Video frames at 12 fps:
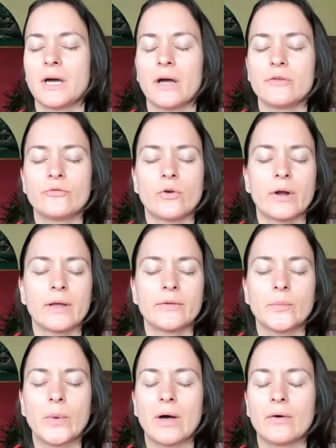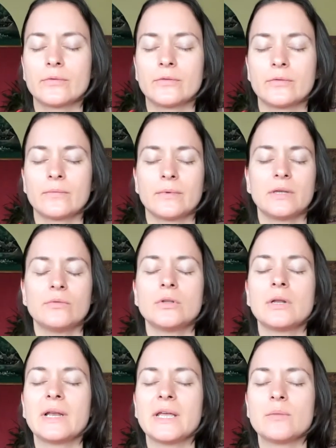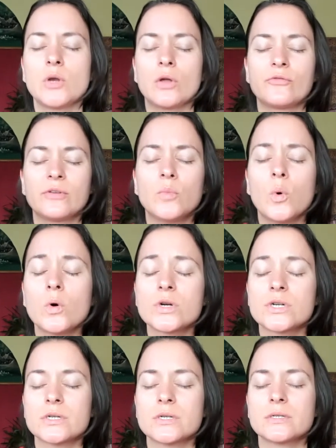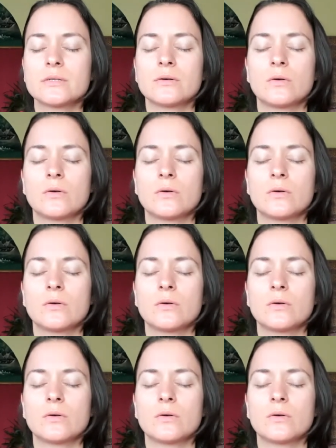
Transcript: I forget about even the label of emotion